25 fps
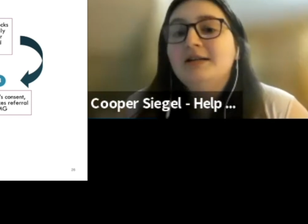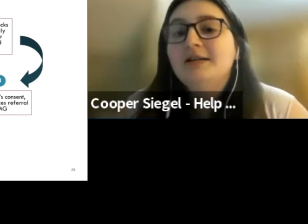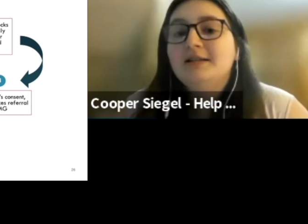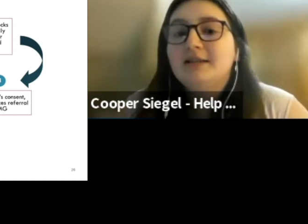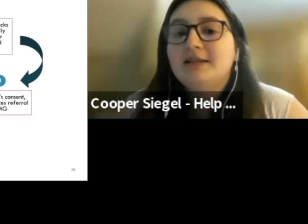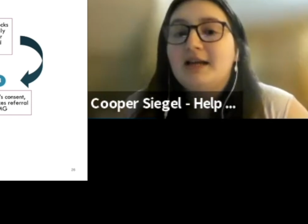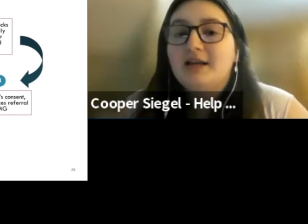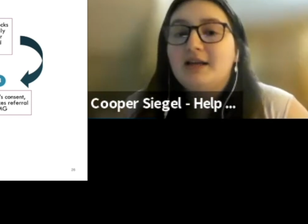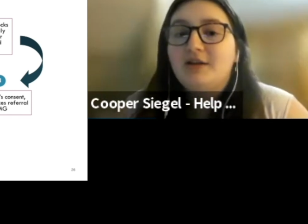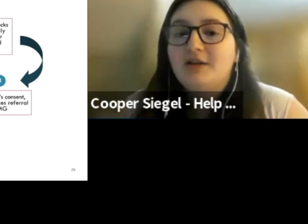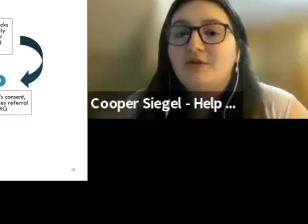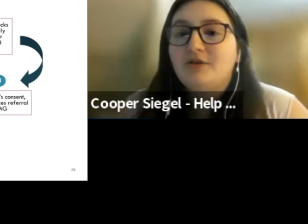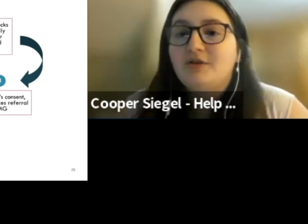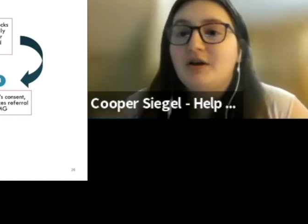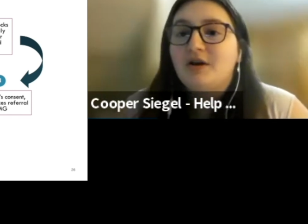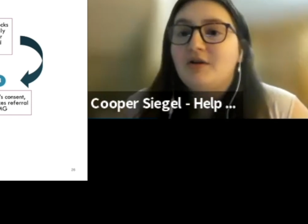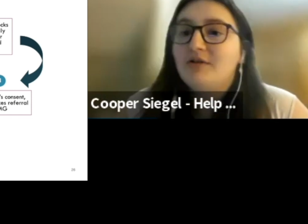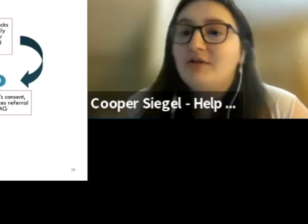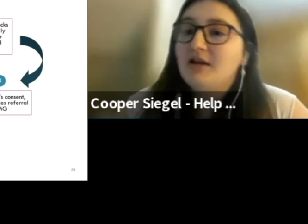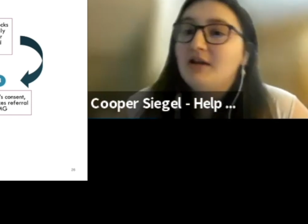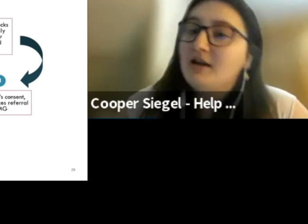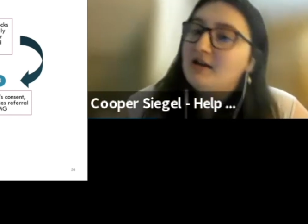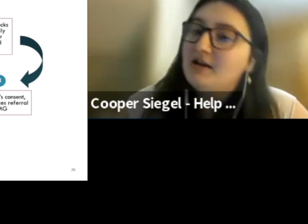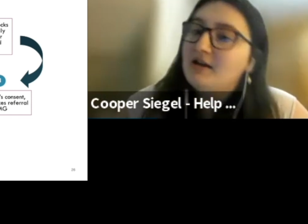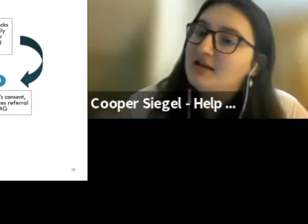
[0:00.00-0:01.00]
let you know,
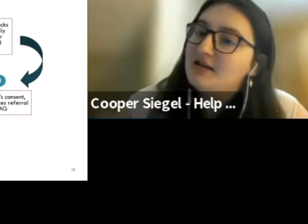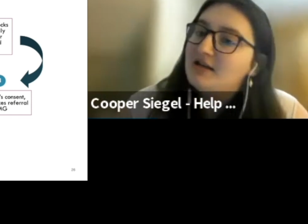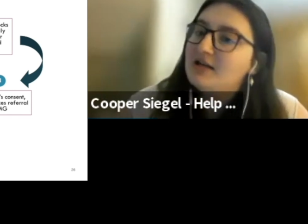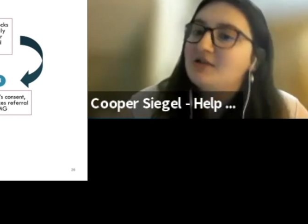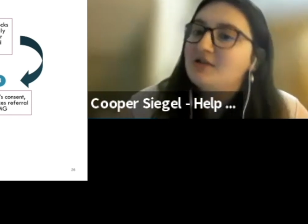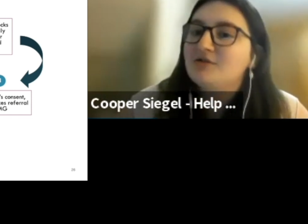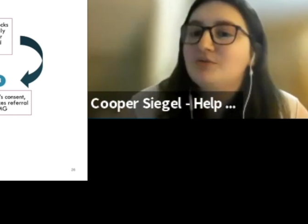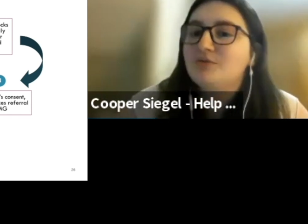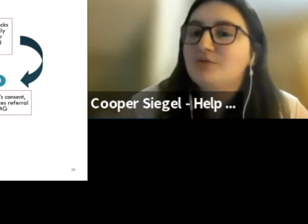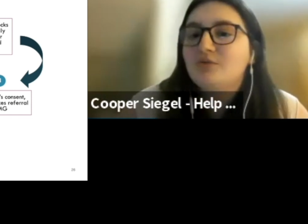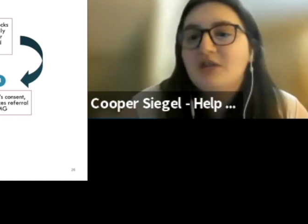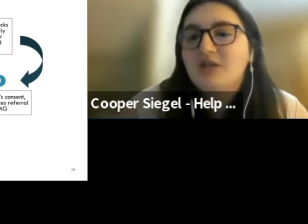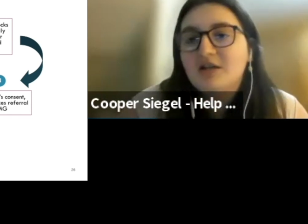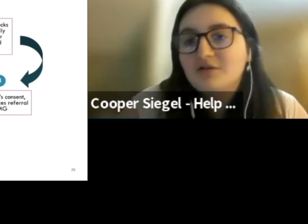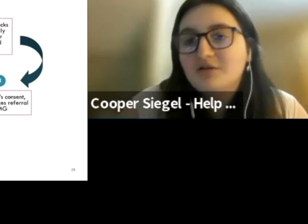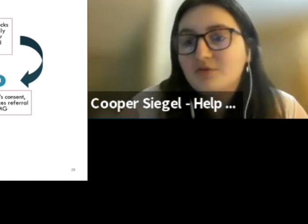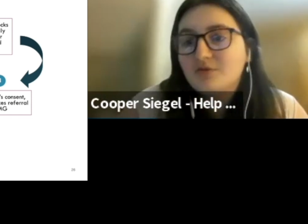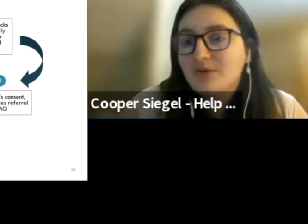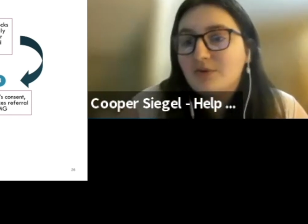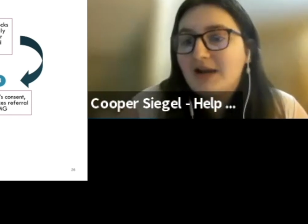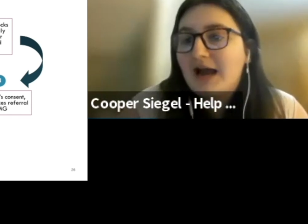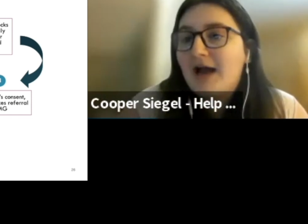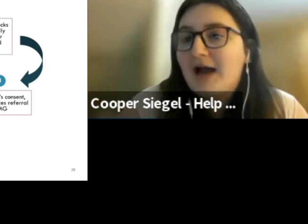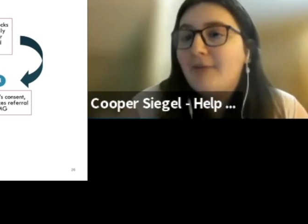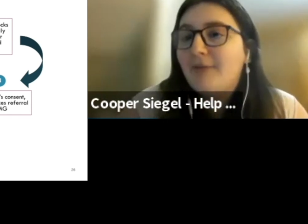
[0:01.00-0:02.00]
hey, here's here's
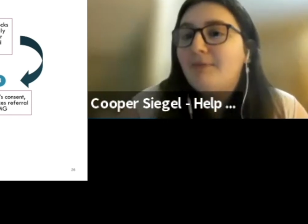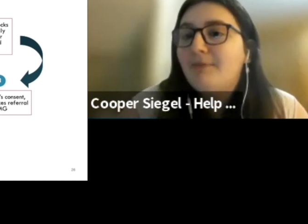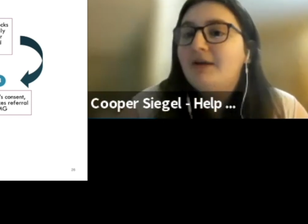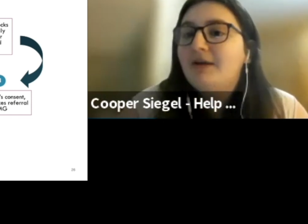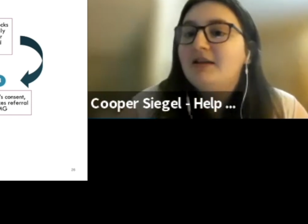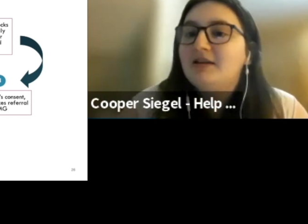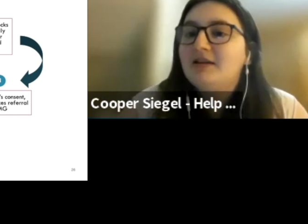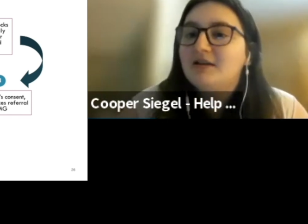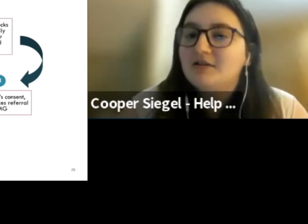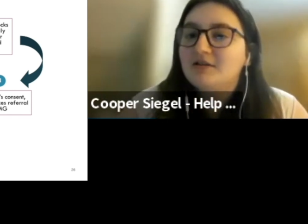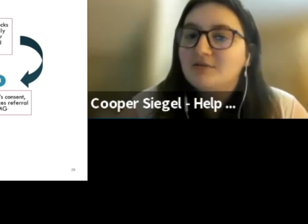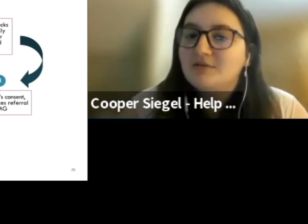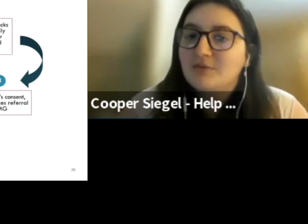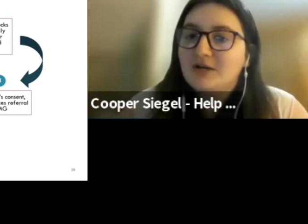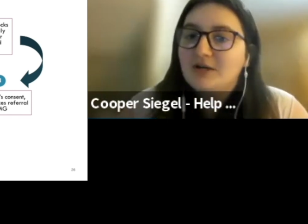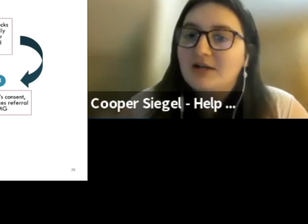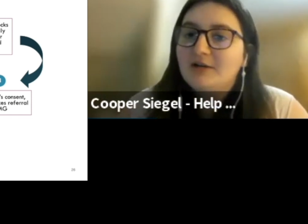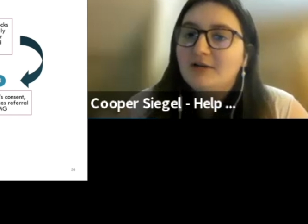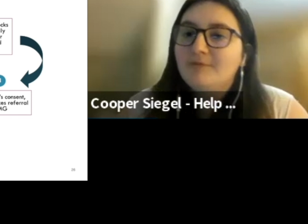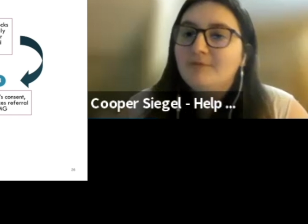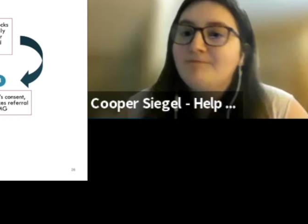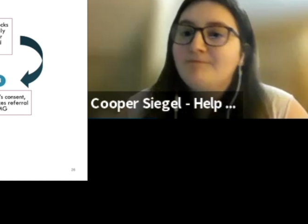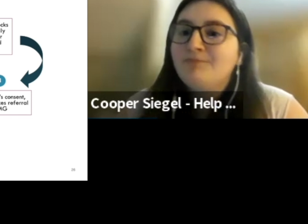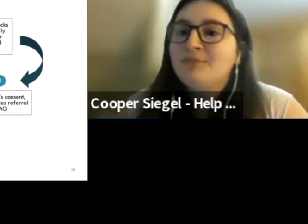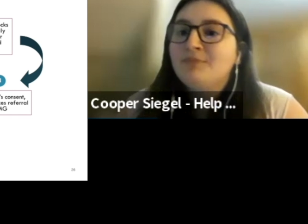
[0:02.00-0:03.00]
what happened, here's
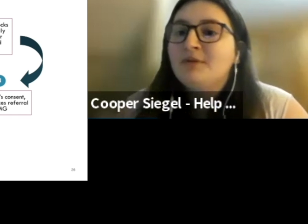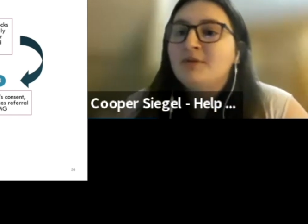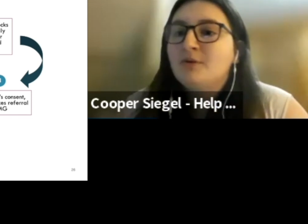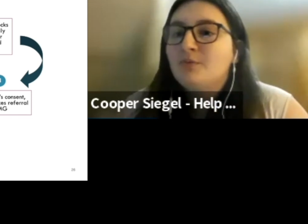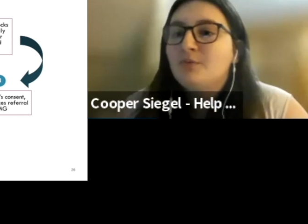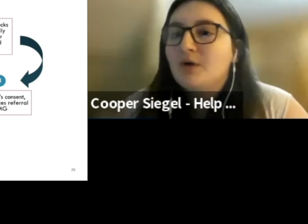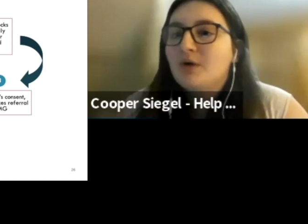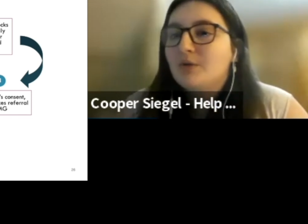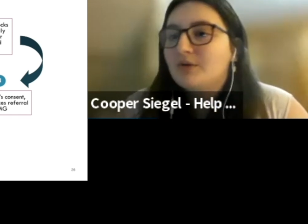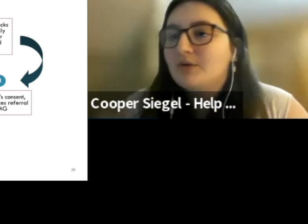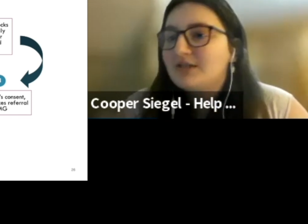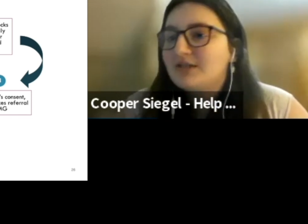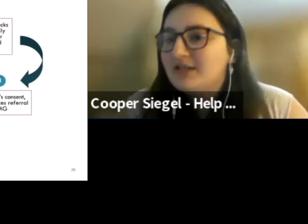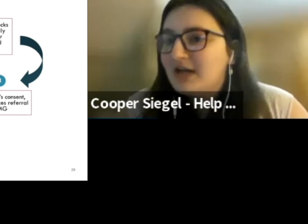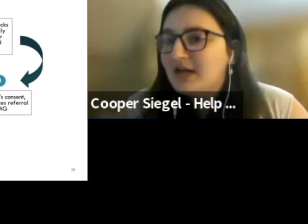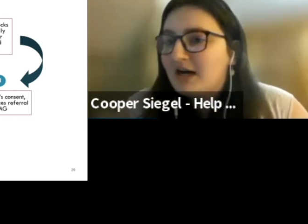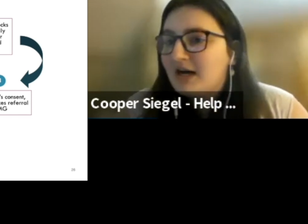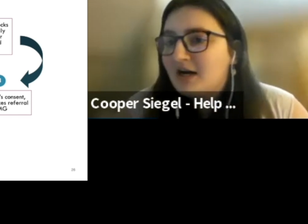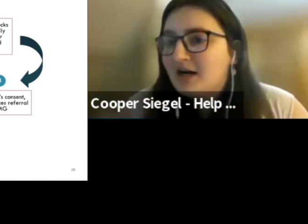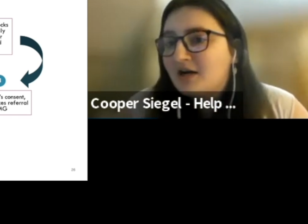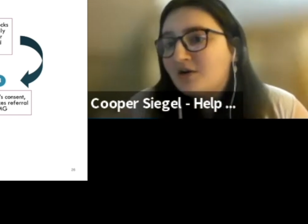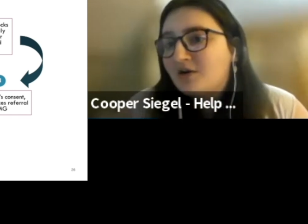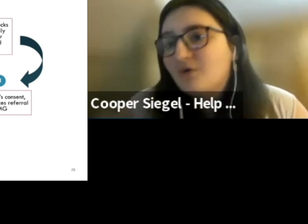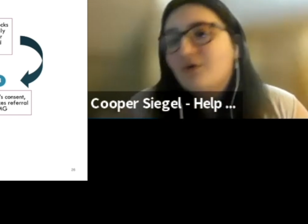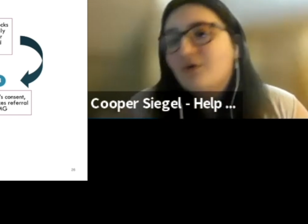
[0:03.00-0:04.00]
what where we're
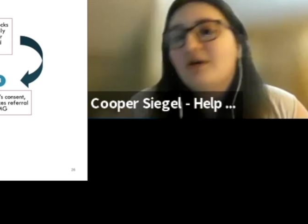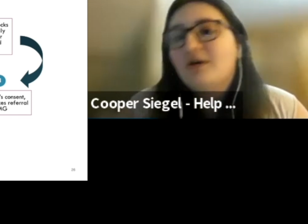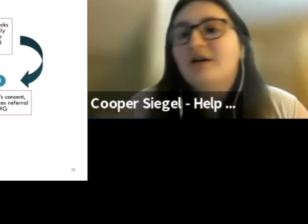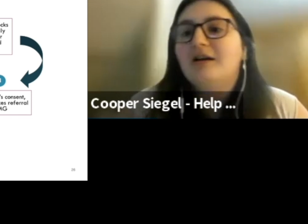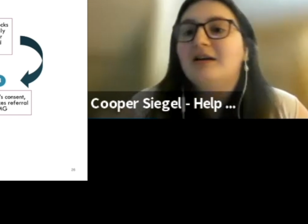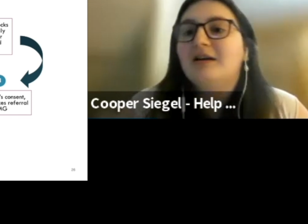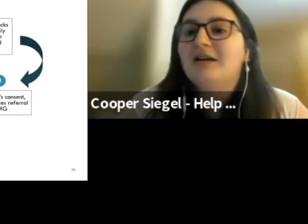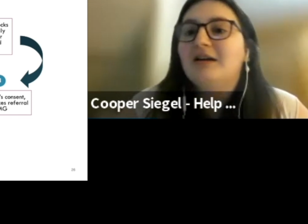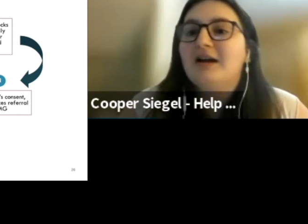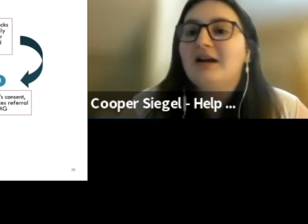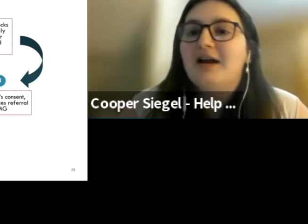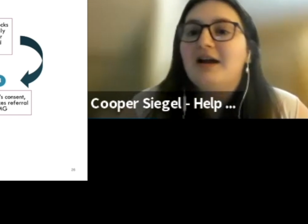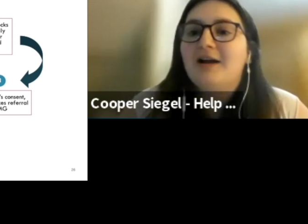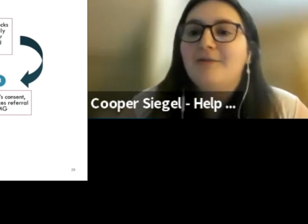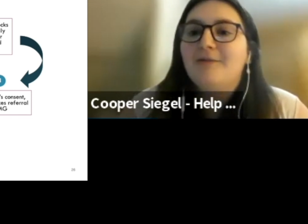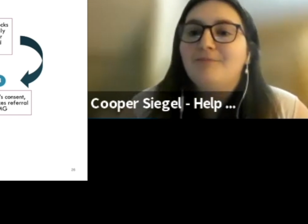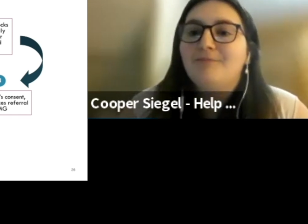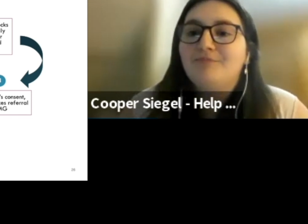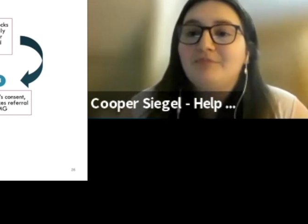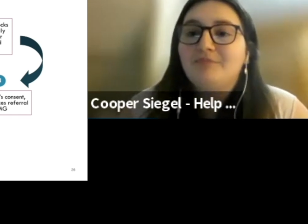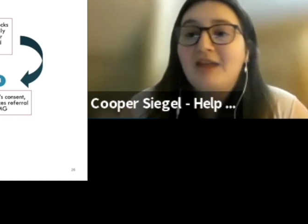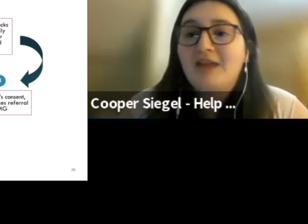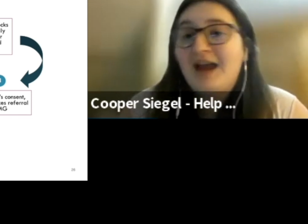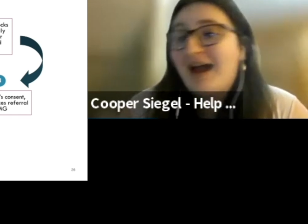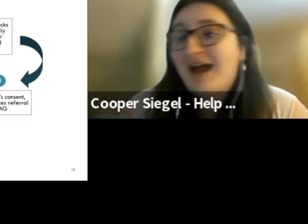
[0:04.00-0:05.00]
stuck or um,